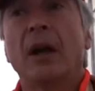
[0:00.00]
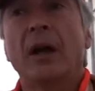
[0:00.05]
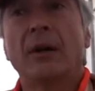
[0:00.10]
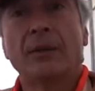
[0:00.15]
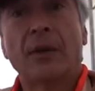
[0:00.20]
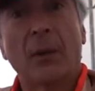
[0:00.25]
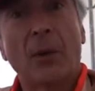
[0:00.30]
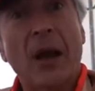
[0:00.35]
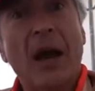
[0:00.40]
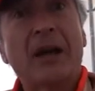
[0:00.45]
And
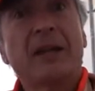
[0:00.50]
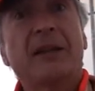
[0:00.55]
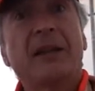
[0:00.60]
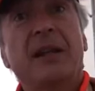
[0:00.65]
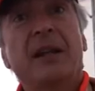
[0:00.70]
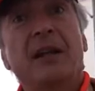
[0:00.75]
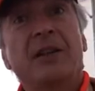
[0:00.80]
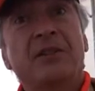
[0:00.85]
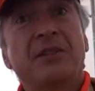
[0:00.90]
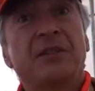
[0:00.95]
the
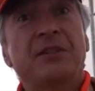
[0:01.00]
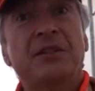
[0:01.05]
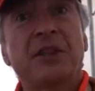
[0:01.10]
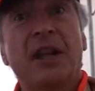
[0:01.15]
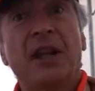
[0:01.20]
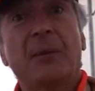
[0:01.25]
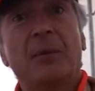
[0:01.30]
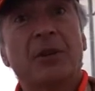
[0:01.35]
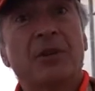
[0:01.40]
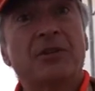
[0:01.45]
writing is the
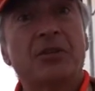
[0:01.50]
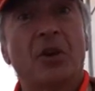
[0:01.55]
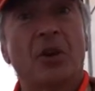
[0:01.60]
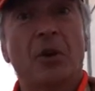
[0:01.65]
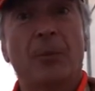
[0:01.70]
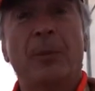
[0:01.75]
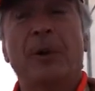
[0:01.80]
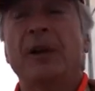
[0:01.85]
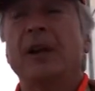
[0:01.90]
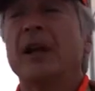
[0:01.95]
same as
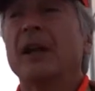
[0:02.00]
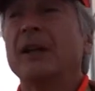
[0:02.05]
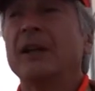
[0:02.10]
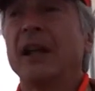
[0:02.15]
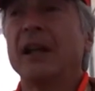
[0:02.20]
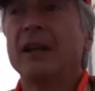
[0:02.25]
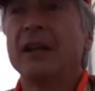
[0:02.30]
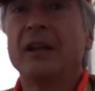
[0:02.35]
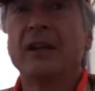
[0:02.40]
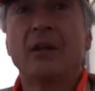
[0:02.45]
German. And
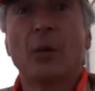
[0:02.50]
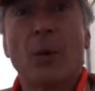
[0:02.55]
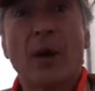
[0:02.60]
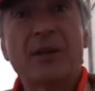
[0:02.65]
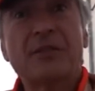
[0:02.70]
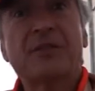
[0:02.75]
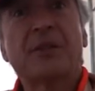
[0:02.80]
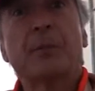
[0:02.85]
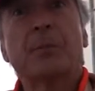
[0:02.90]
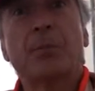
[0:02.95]
then in the
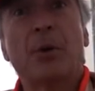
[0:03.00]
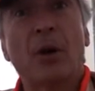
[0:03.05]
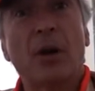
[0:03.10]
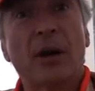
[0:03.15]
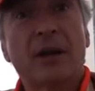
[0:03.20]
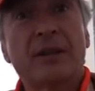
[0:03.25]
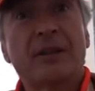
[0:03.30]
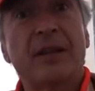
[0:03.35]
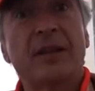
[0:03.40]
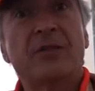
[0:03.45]
western
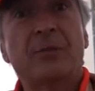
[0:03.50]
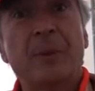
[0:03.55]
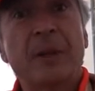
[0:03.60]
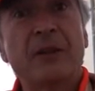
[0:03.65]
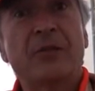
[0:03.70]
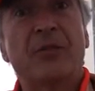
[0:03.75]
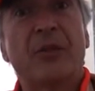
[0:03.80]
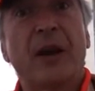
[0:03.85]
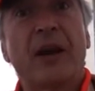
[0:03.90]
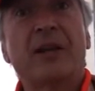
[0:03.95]
part they speak
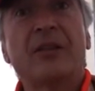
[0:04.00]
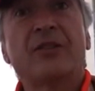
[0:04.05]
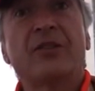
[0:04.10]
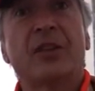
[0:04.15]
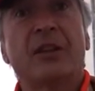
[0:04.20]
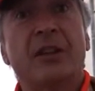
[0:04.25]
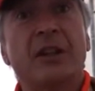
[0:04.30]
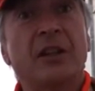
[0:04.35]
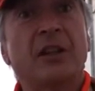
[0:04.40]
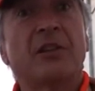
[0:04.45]
French,
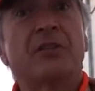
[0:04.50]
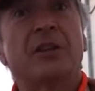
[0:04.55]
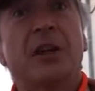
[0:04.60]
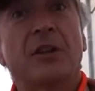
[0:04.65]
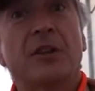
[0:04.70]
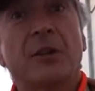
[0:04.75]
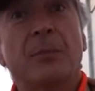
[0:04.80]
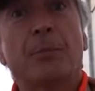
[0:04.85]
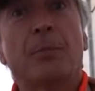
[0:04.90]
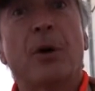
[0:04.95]
and in the
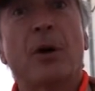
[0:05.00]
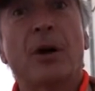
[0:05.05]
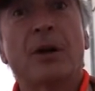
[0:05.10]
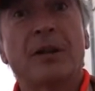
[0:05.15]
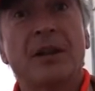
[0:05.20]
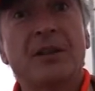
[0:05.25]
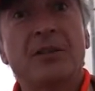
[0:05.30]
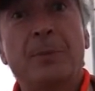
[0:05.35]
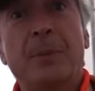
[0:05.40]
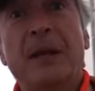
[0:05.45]
southern part
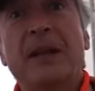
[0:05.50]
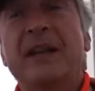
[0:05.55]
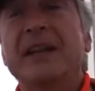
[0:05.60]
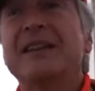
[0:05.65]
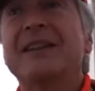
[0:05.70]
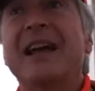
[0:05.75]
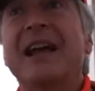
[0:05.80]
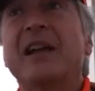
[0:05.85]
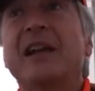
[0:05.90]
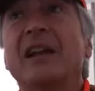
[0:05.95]
they speak
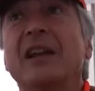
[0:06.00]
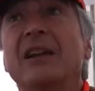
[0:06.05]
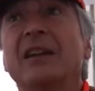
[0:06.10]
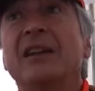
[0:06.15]
Italian.